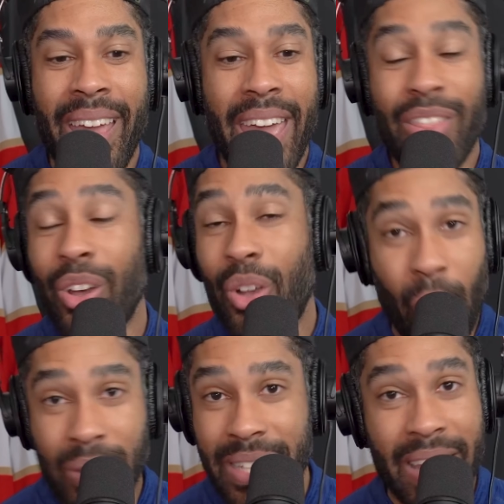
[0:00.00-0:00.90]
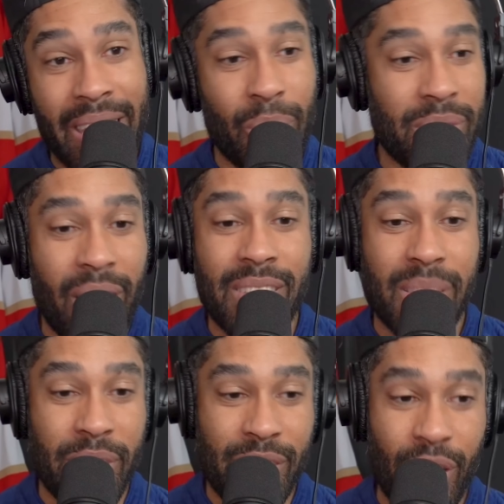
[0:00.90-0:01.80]
and the goaltending was
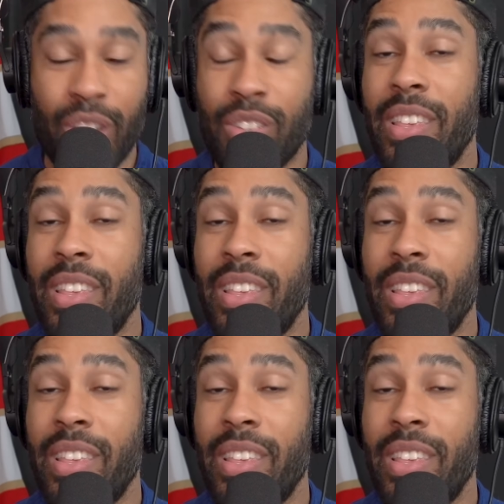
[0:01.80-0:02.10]
awesome in Stars.